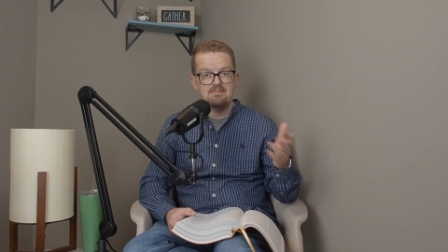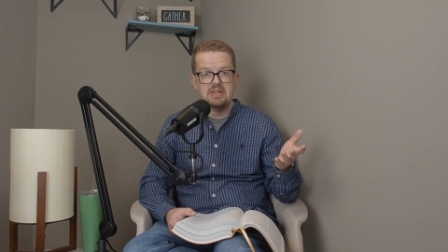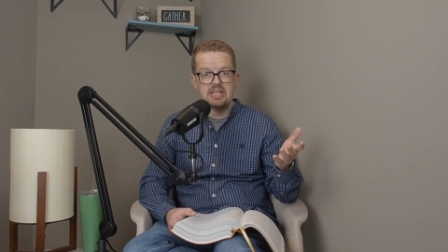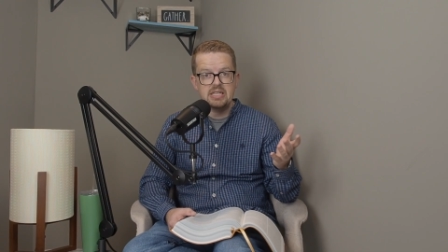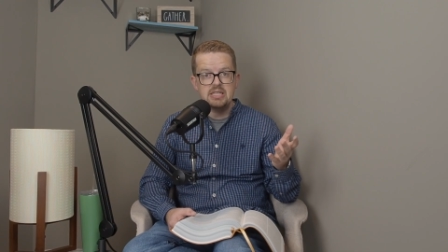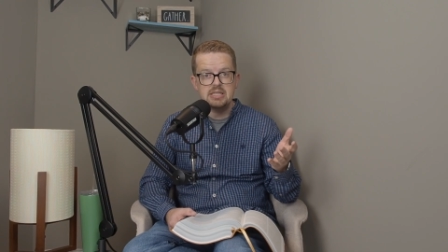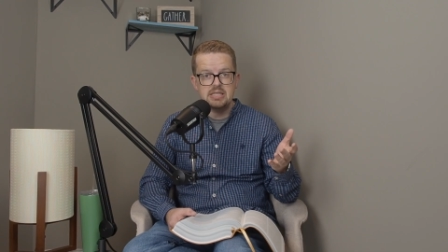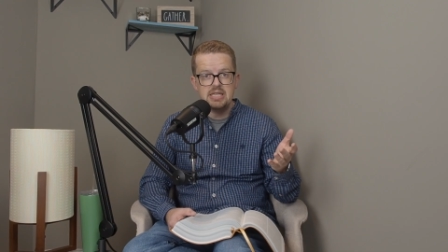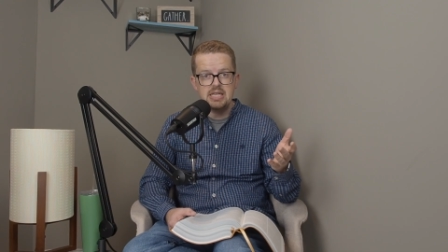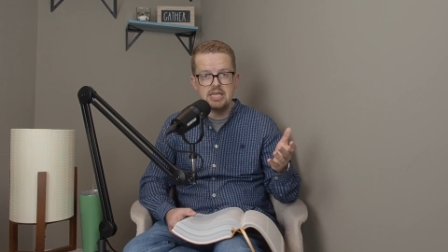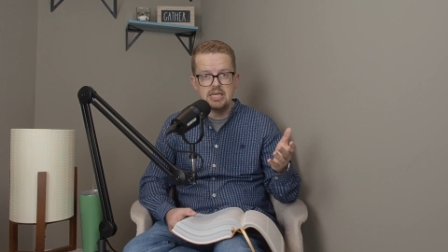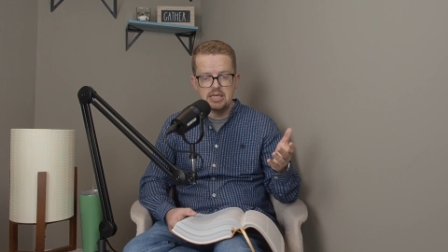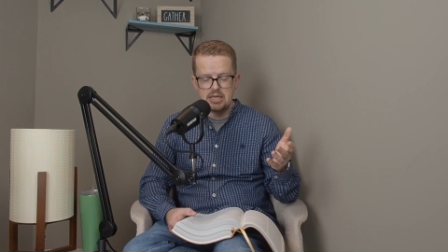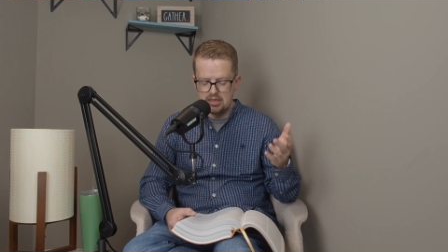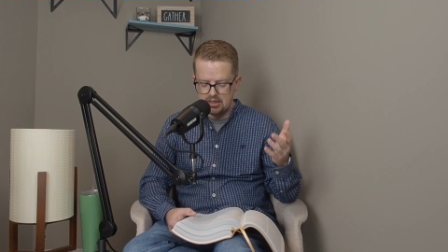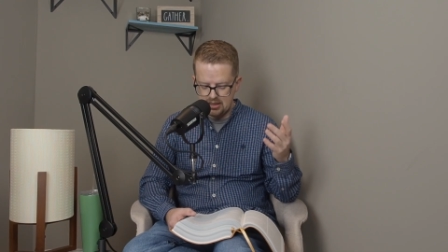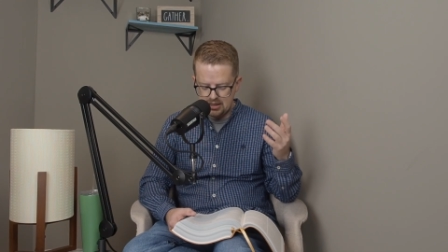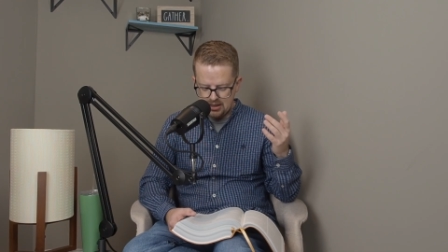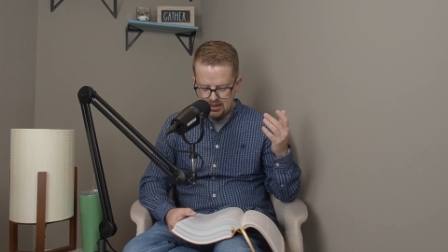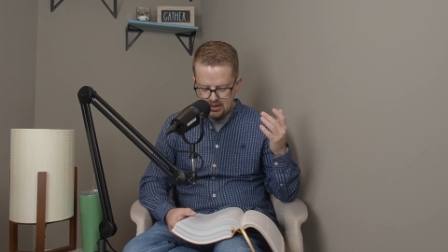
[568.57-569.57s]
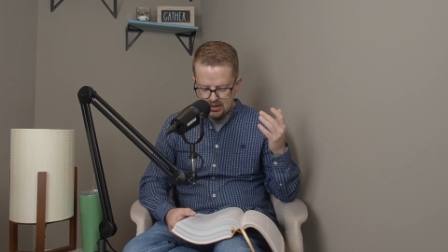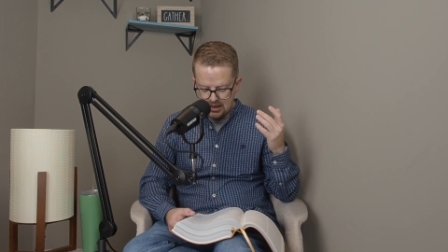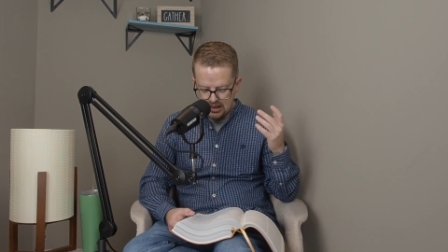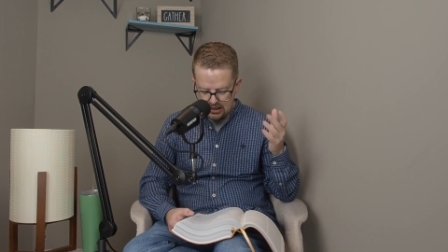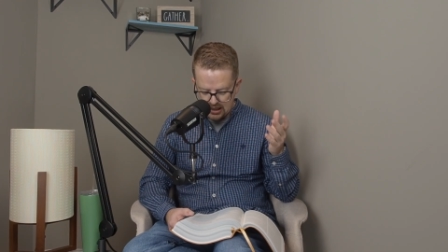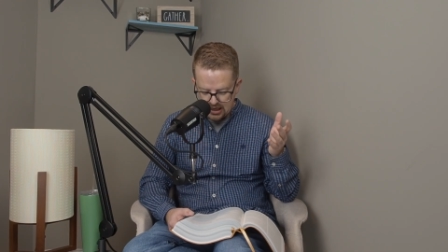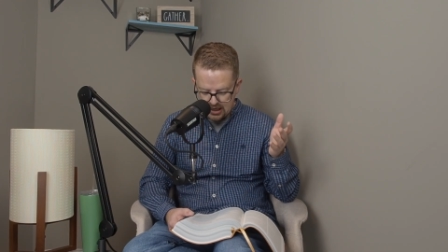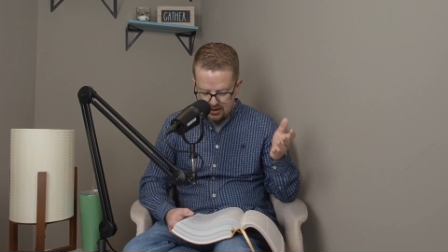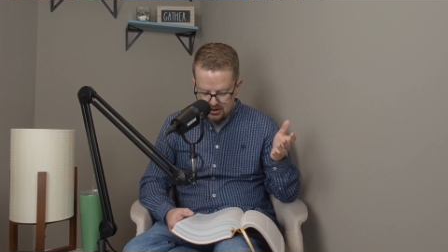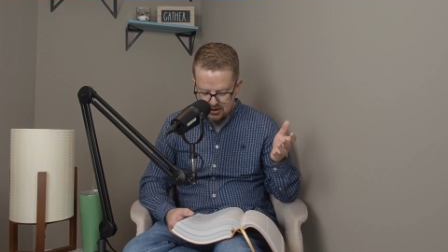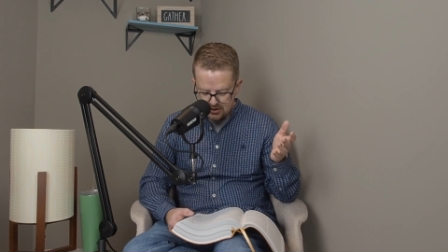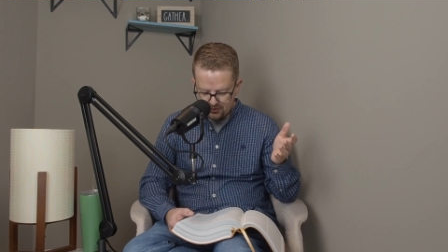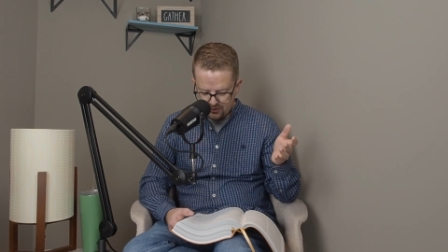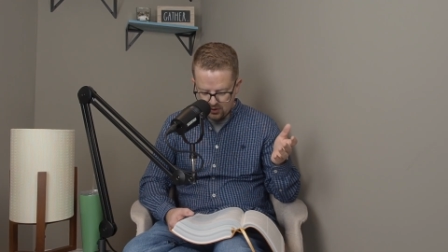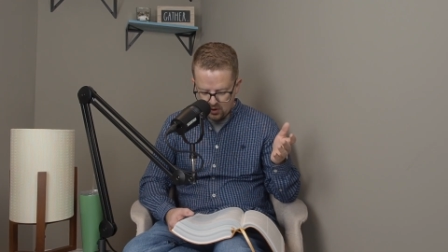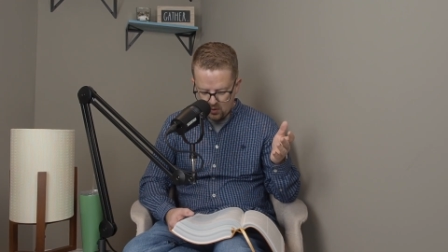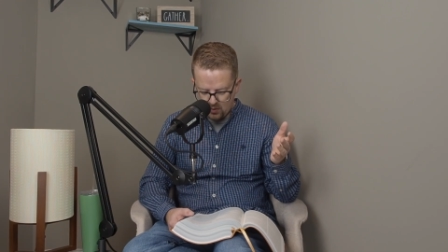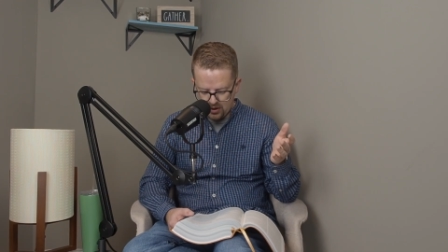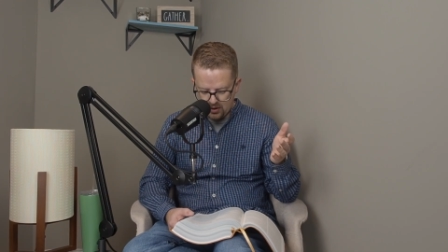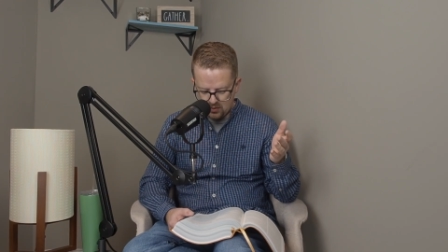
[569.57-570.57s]
Indeed, it is
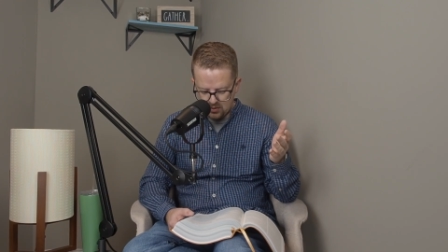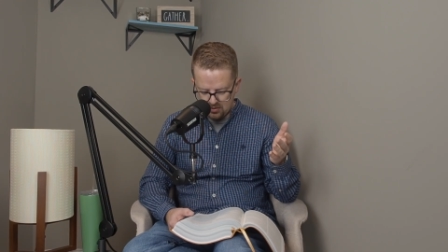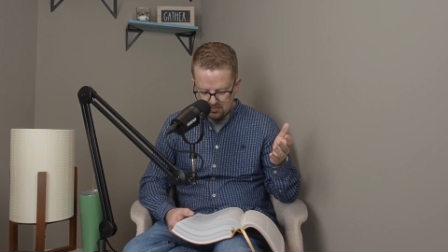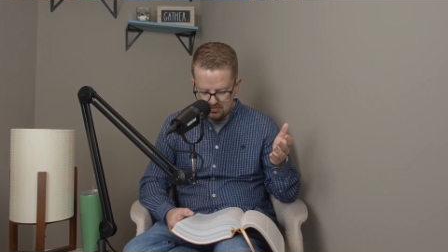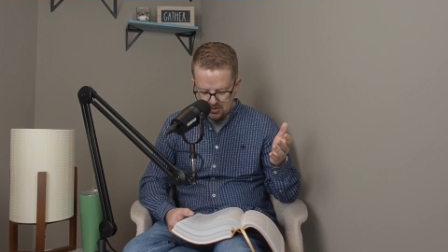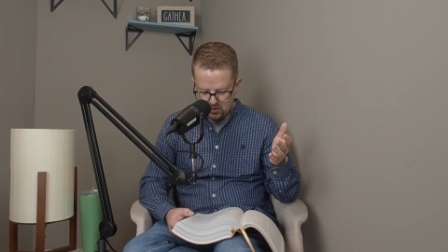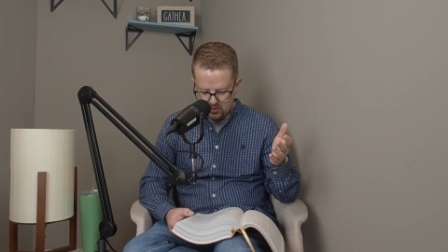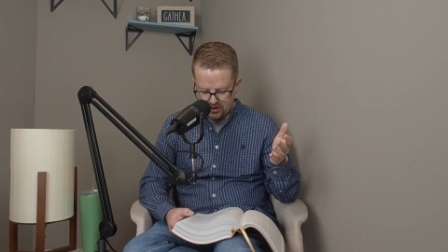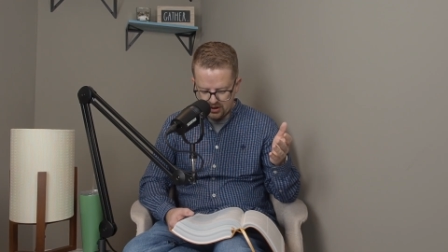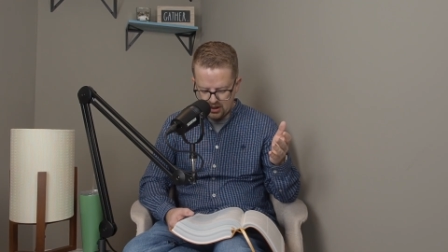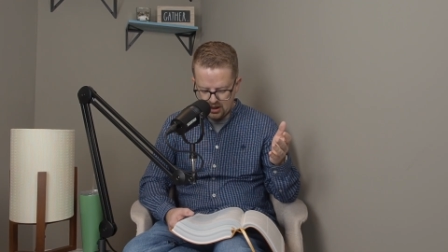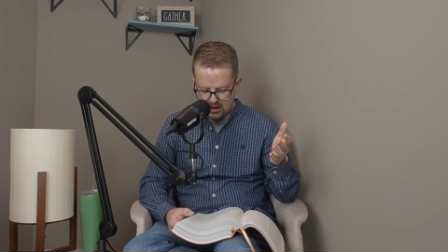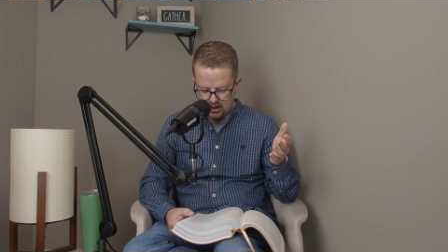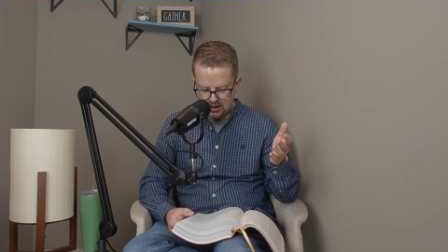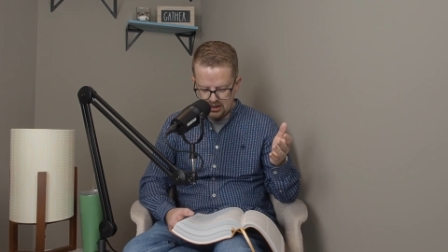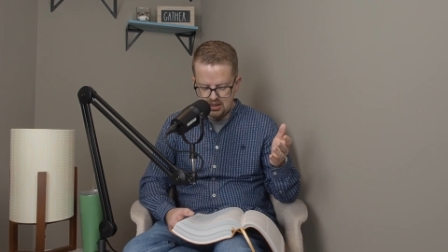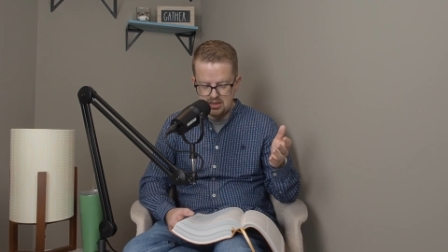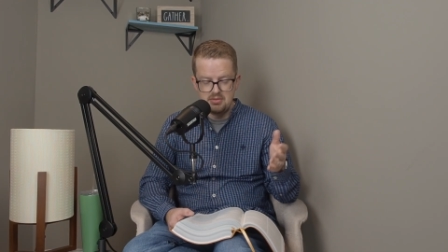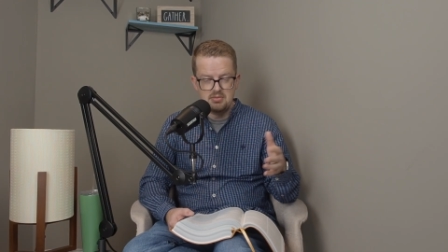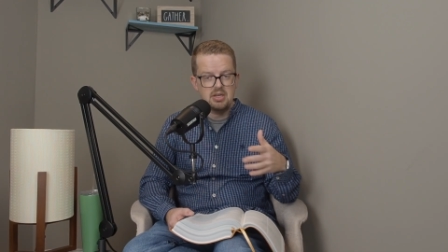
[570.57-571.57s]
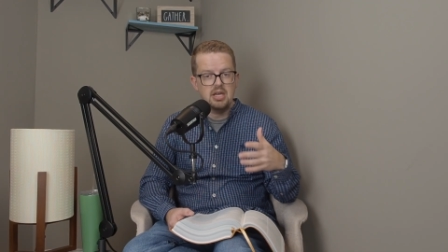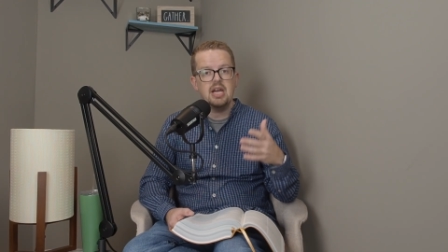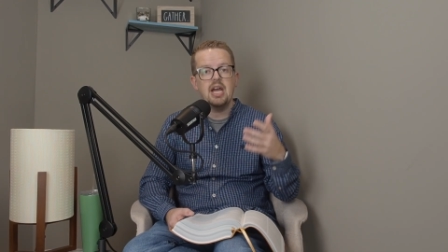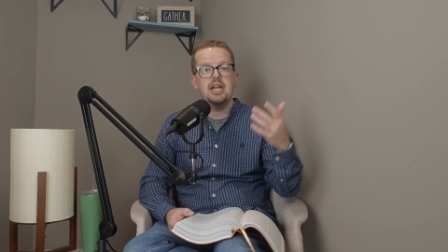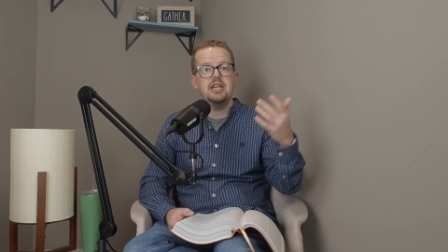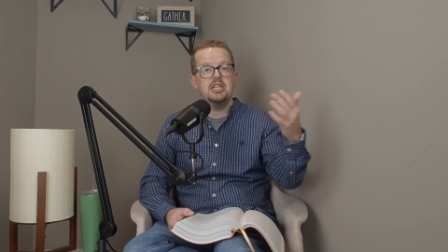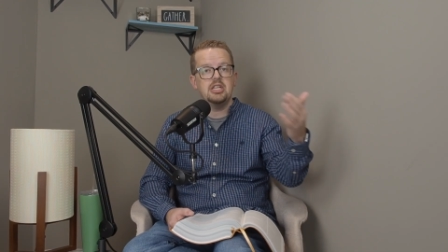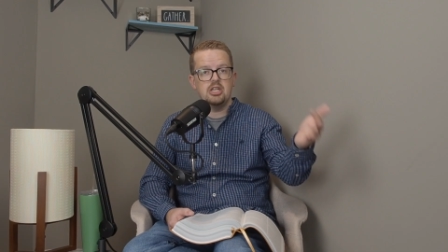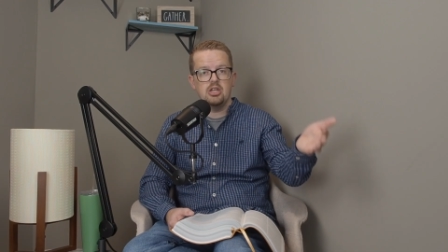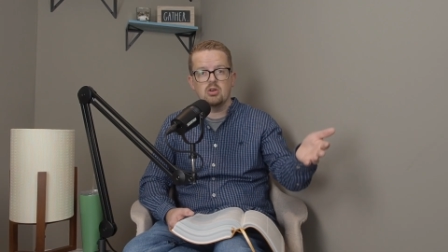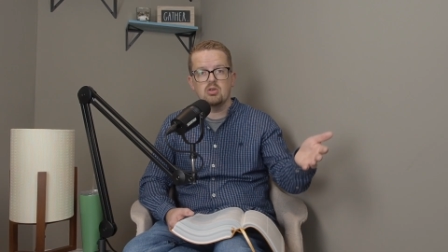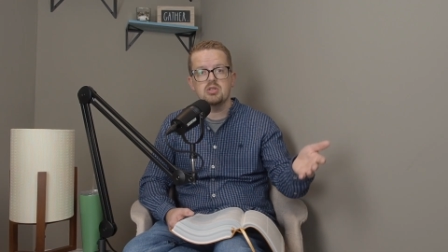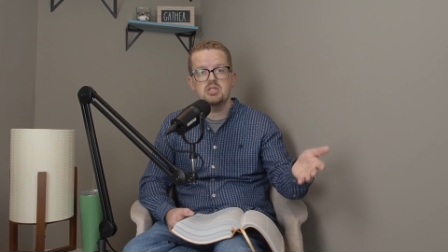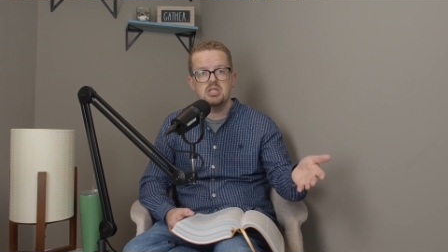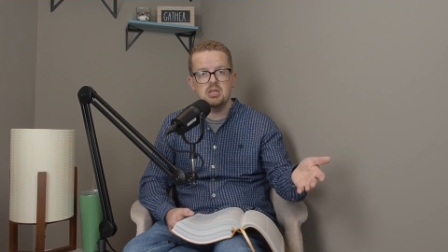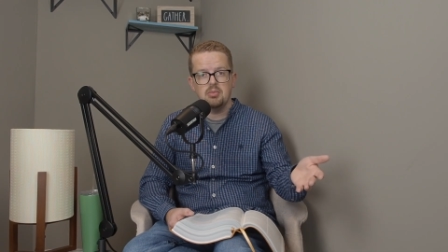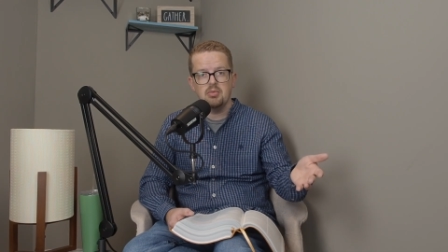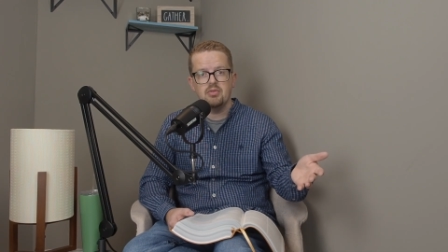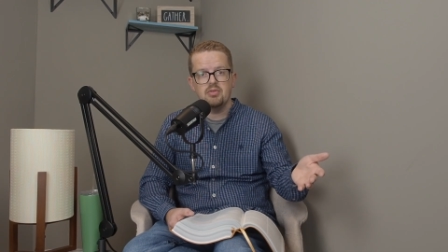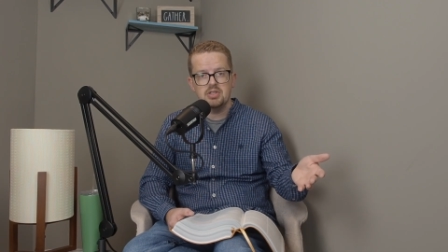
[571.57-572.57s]
flowing with milk and honey, and here is
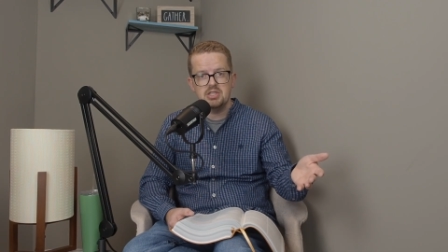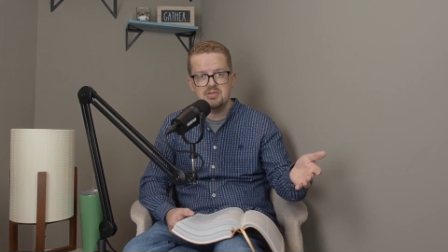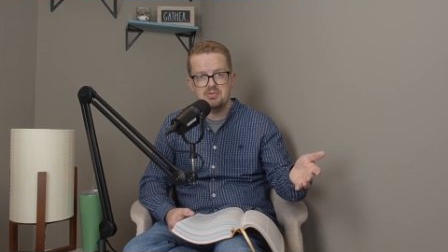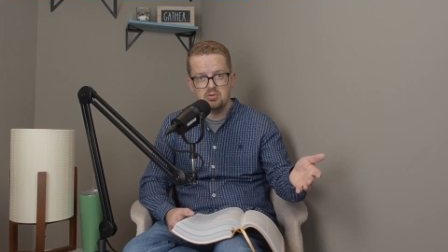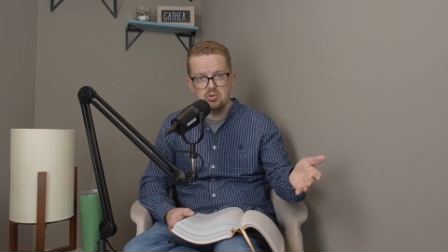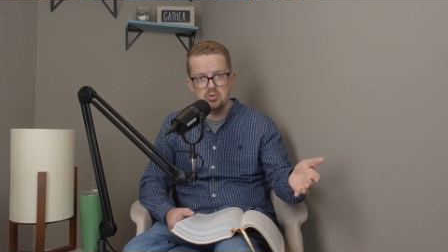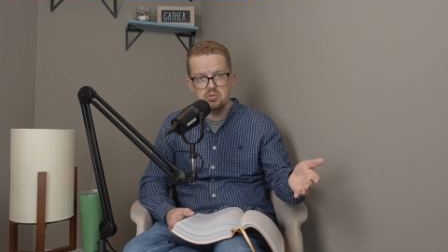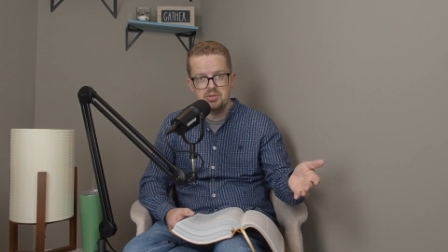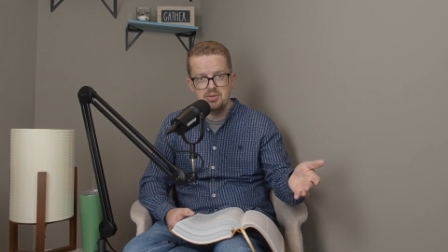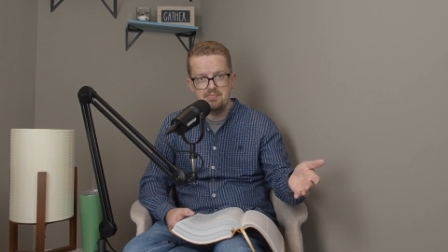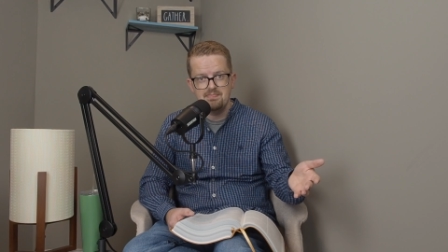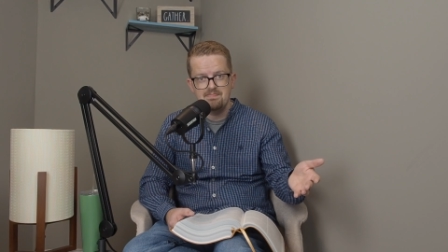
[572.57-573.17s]
some of its fruit.'"